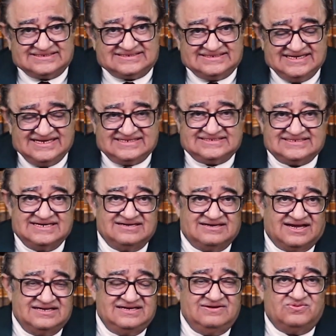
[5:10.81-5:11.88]
the Sikhs
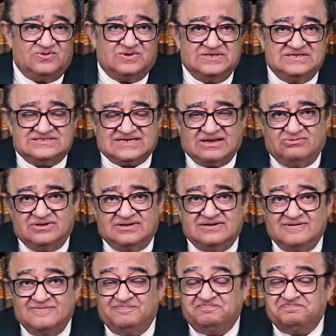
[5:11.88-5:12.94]
in
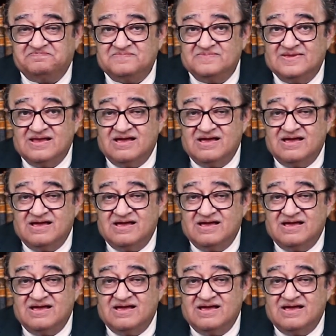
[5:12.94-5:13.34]
1947